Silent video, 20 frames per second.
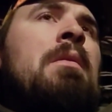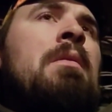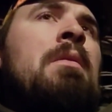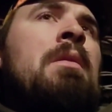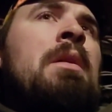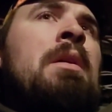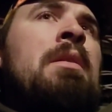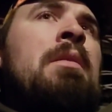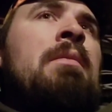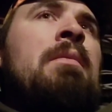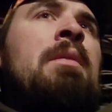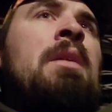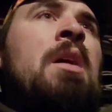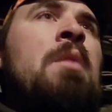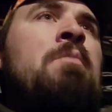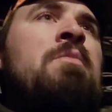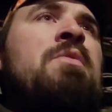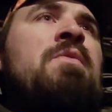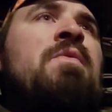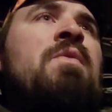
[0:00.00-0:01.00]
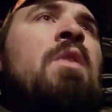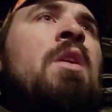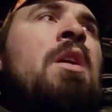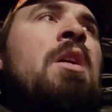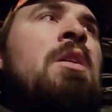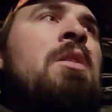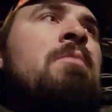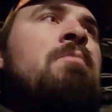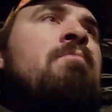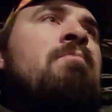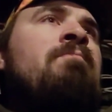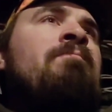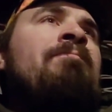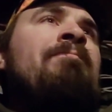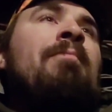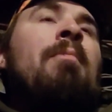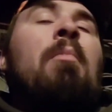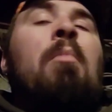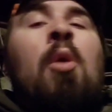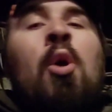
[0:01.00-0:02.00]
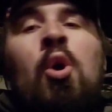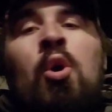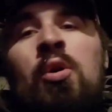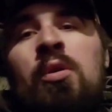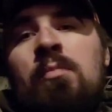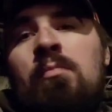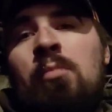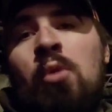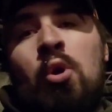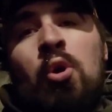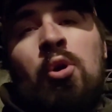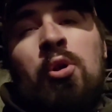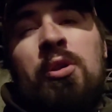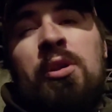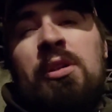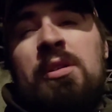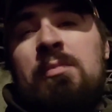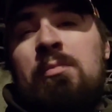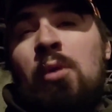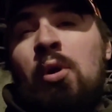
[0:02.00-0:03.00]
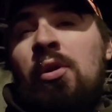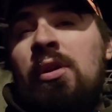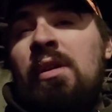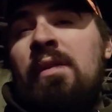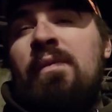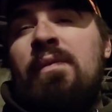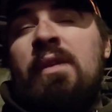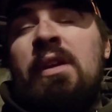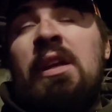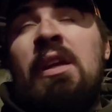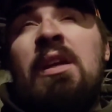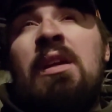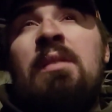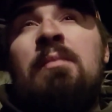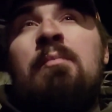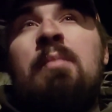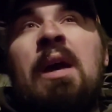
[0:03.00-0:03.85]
It comes from moldy feed,